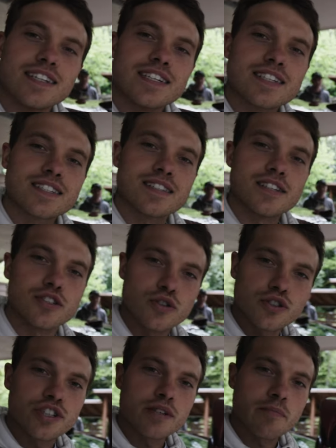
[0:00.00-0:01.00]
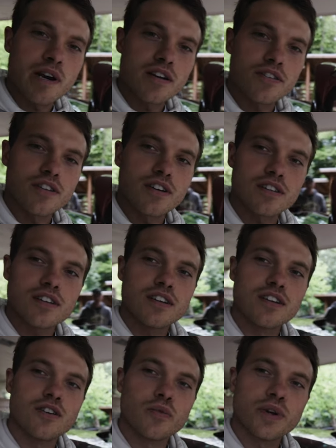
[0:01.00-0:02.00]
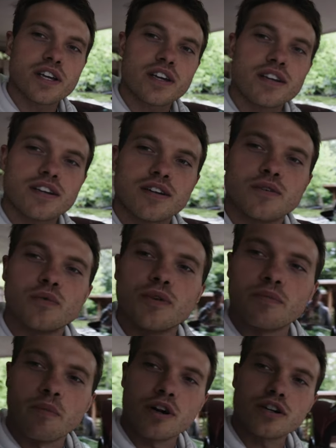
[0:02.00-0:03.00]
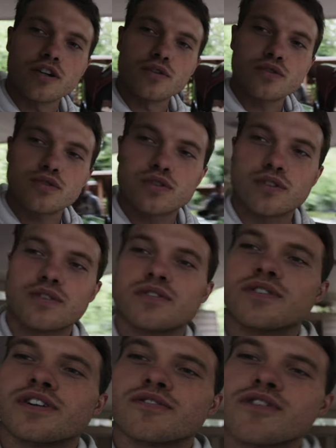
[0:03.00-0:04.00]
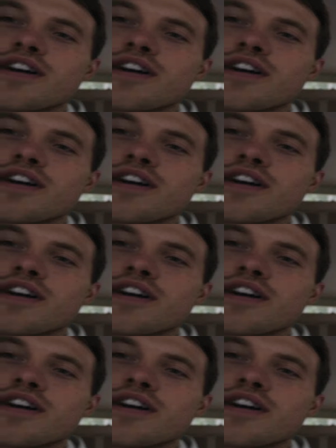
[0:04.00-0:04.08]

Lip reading: is the Eugene Marathon weekend with Marcos and